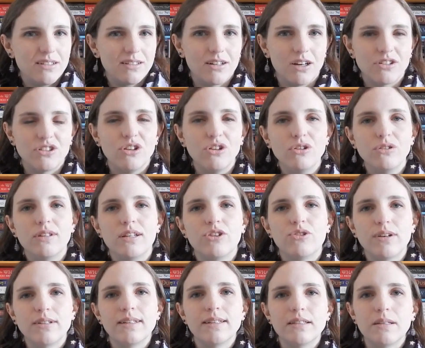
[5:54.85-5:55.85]
start to lose
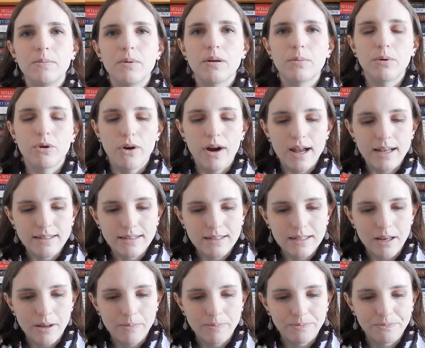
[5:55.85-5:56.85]
interest as the book progressed.